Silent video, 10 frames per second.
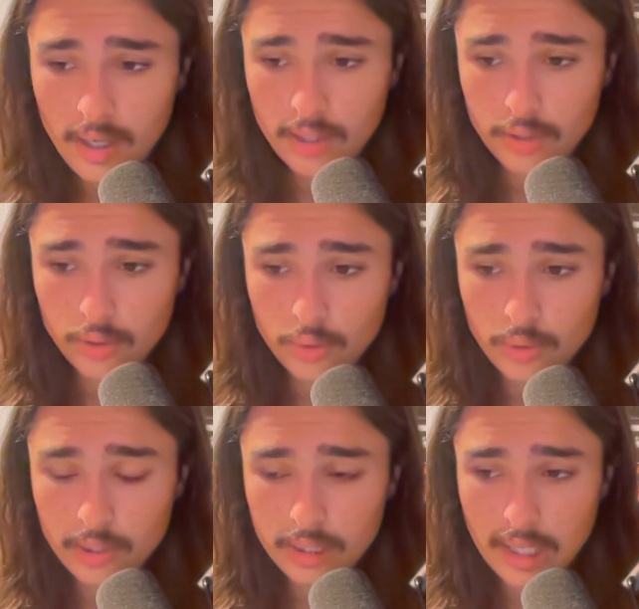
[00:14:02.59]
As soon
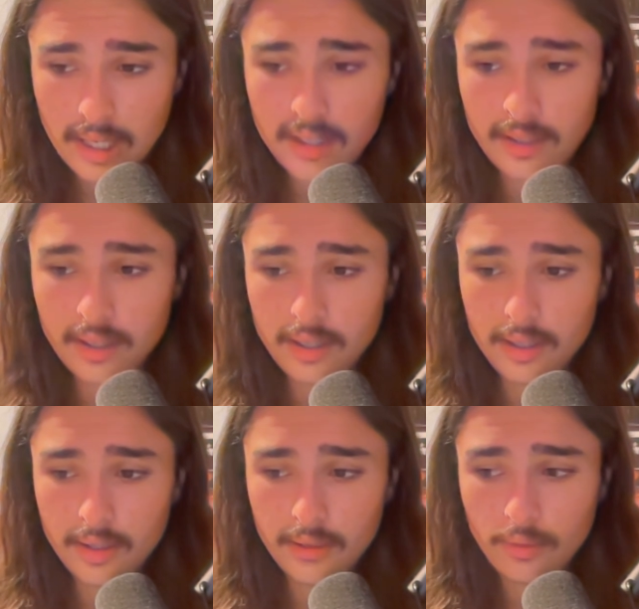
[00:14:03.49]
as
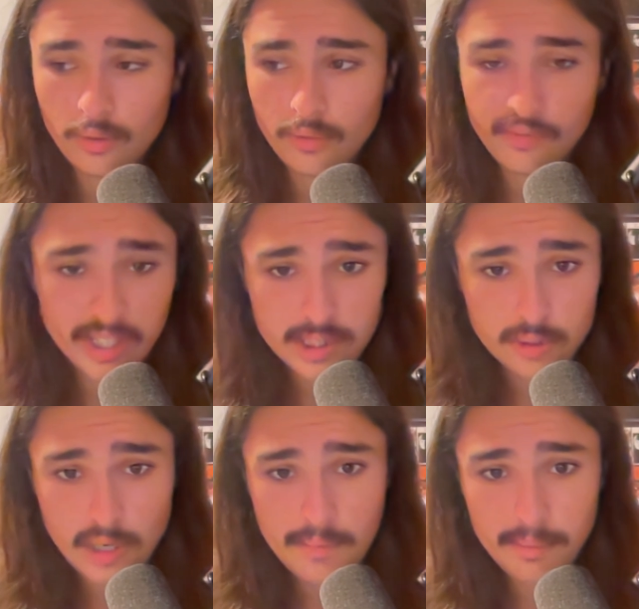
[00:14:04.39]
I finish
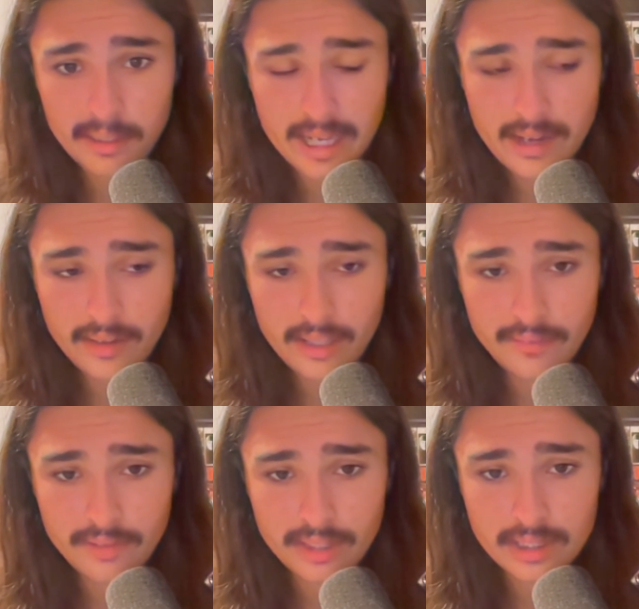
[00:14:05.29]
ramping down
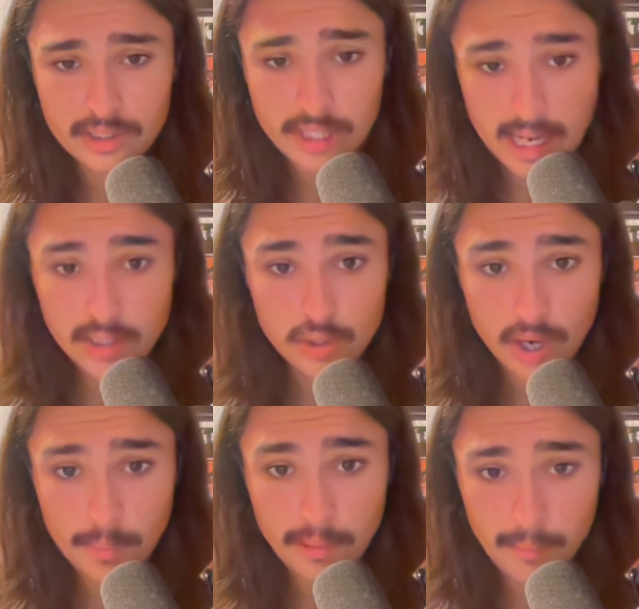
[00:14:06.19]
after this next
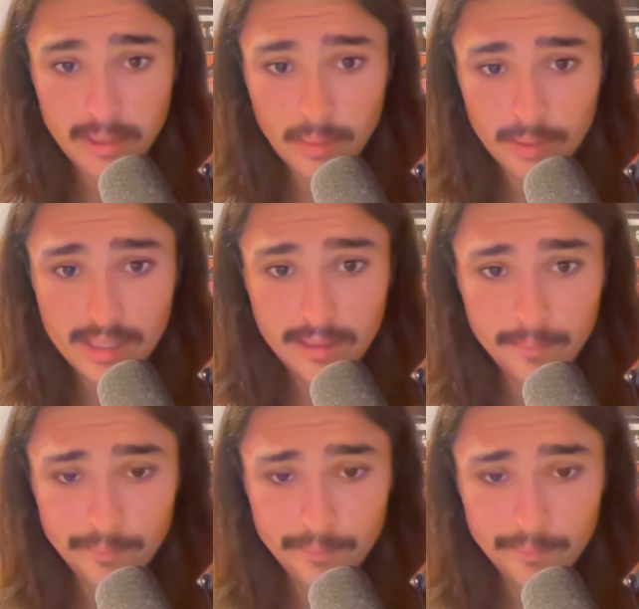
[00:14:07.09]
upcoming week,